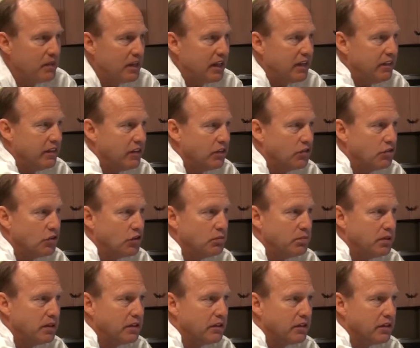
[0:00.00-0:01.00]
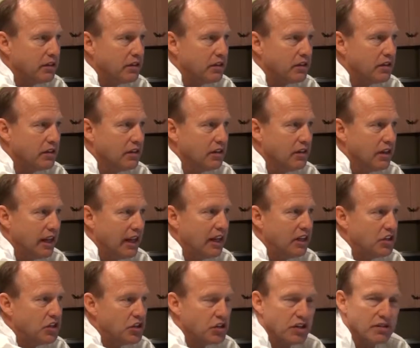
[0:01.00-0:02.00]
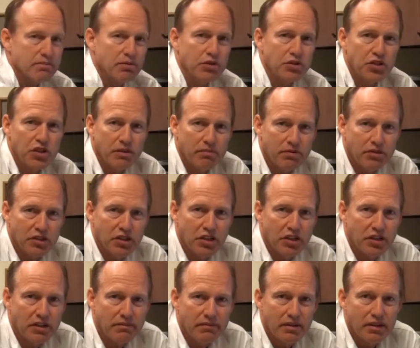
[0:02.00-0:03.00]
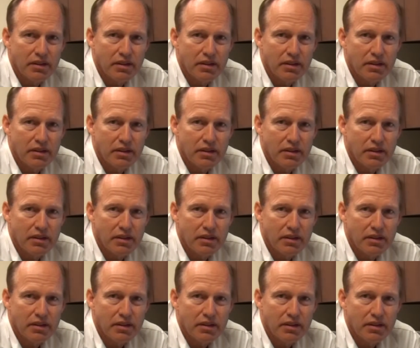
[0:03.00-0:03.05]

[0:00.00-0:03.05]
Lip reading: in this superior anterior and posterior position.